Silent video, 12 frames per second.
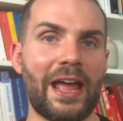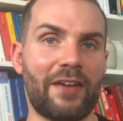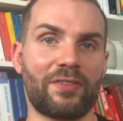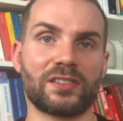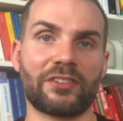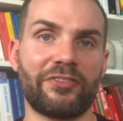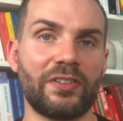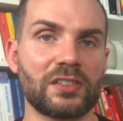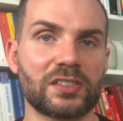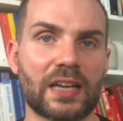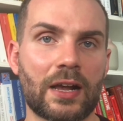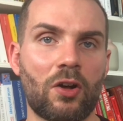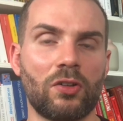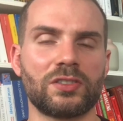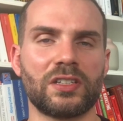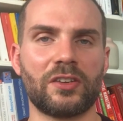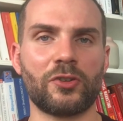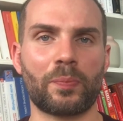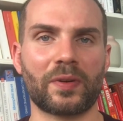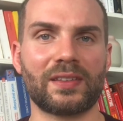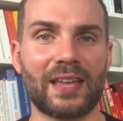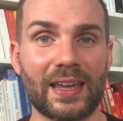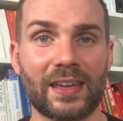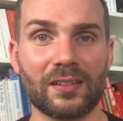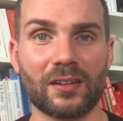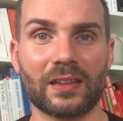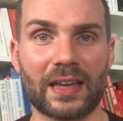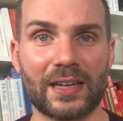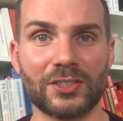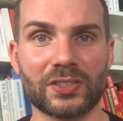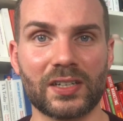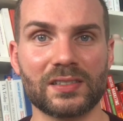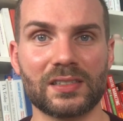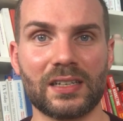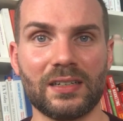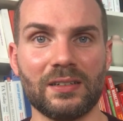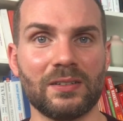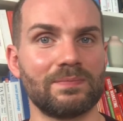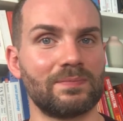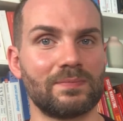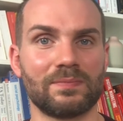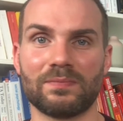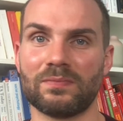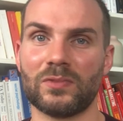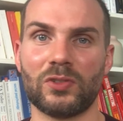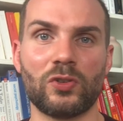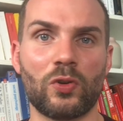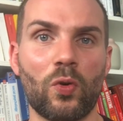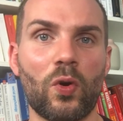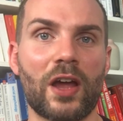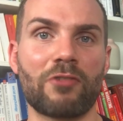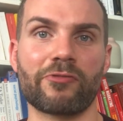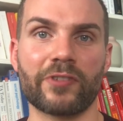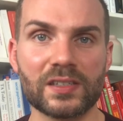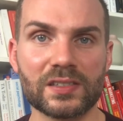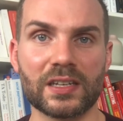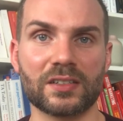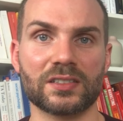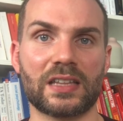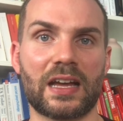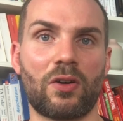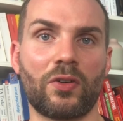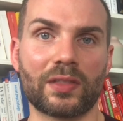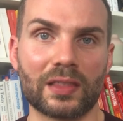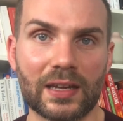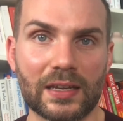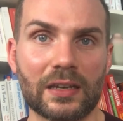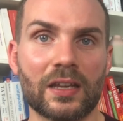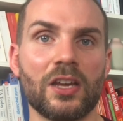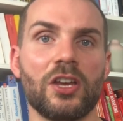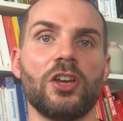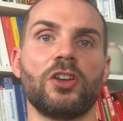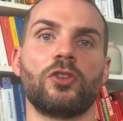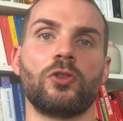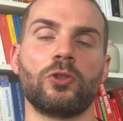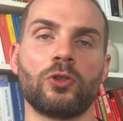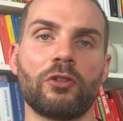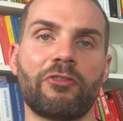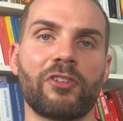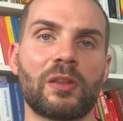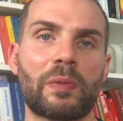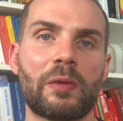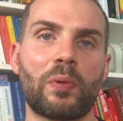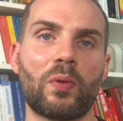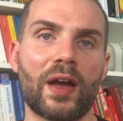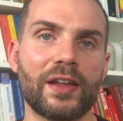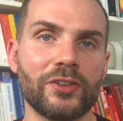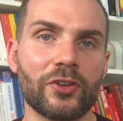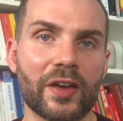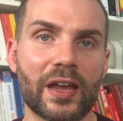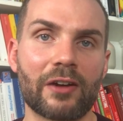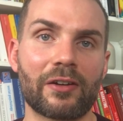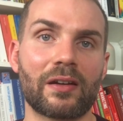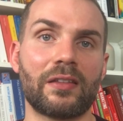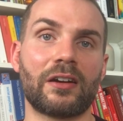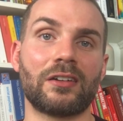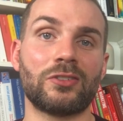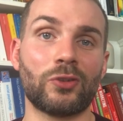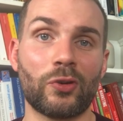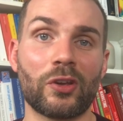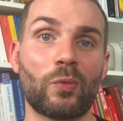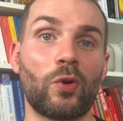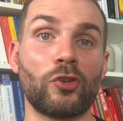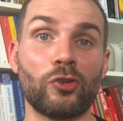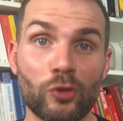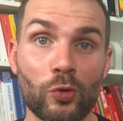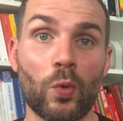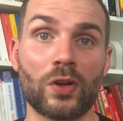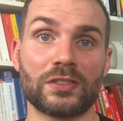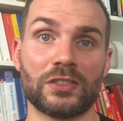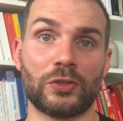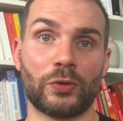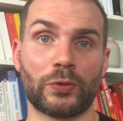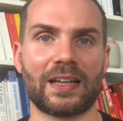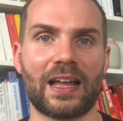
if there's a field of psychology that you're particularly interested in, you go and research that online. You look for the people in your area that are doing what you want to do.